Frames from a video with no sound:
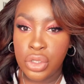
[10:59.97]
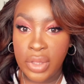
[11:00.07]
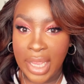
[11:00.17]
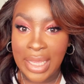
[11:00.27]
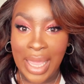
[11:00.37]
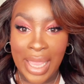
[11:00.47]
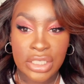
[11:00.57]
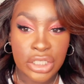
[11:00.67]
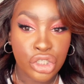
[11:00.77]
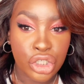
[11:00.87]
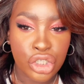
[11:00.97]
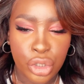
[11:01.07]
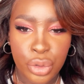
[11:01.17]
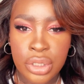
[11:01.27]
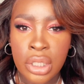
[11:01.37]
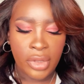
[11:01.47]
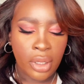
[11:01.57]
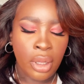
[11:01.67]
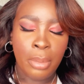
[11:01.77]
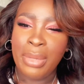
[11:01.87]
that it actually just shows.
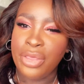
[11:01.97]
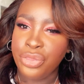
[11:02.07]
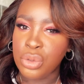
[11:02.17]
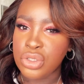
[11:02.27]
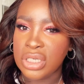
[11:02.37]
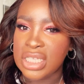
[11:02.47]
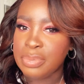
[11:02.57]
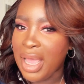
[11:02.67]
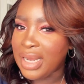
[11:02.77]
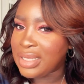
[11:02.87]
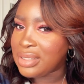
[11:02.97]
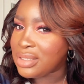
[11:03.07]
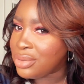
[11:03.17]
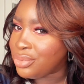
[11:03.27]
My thoughts on this palette: